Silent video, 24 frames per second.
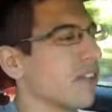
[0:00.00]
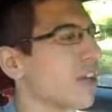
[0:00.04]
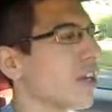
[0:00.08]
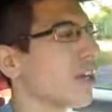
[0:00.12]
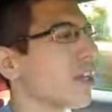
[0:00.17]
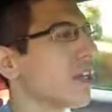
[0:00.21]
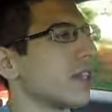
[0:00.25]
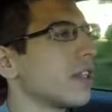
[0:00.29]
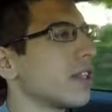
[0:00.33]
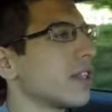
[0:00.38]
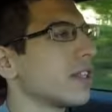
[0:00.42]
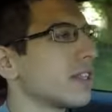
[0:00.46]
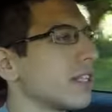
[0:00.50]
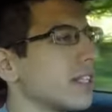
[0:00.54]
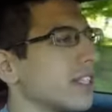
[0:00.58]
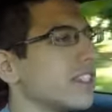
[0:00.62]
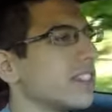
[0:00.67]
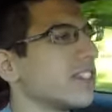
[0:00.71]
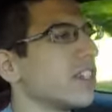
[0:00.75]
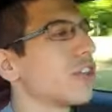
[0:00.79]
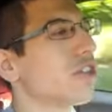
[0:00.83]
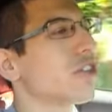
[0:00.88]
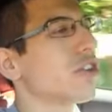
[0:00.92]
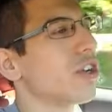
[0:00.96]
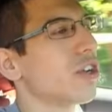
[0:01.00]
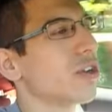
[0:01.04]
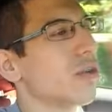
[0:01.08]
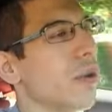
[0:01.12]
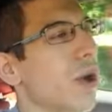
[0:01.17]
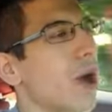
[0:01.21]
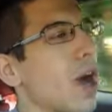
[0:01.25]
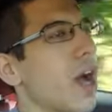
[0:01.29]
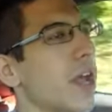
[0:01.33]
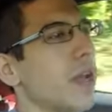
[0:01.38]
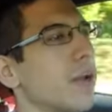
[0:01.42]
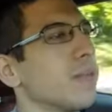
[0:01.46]
it, the
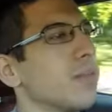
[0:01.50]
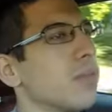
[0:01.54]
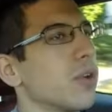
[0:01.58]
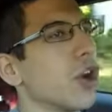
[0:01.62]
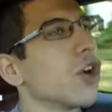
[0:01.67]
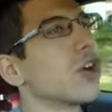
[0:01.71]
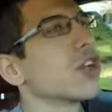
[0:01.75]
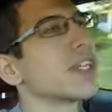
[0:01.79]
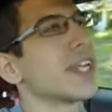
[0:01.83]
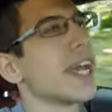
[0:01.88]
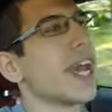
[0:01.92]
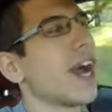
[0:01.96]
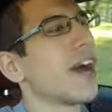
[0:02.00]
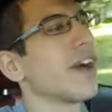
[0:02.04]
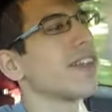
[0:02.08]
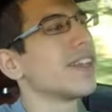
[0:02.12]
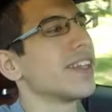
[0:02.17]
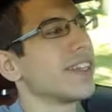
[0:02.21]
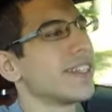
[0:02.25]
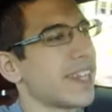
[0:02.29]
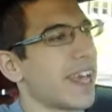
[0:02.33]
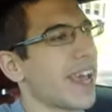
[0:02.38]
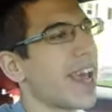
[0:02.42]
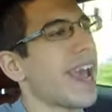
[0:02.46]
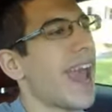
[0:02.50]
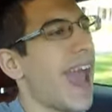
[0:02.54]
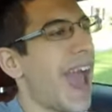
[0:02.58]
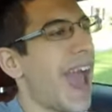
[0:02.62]
Z31 broke down the day